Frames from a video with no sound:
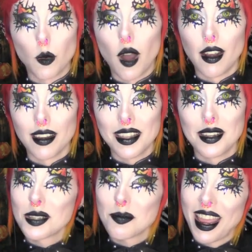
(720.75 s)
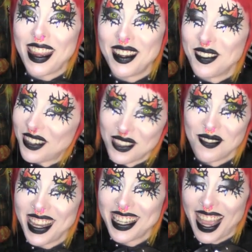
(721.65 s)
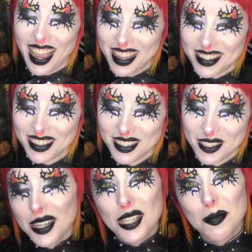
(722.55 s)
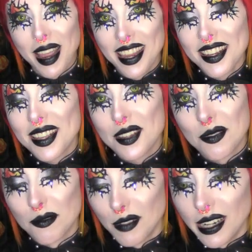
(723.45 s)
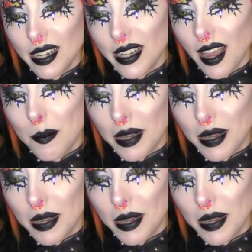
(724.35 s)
a while in Spain with my dad. Spain isn't really a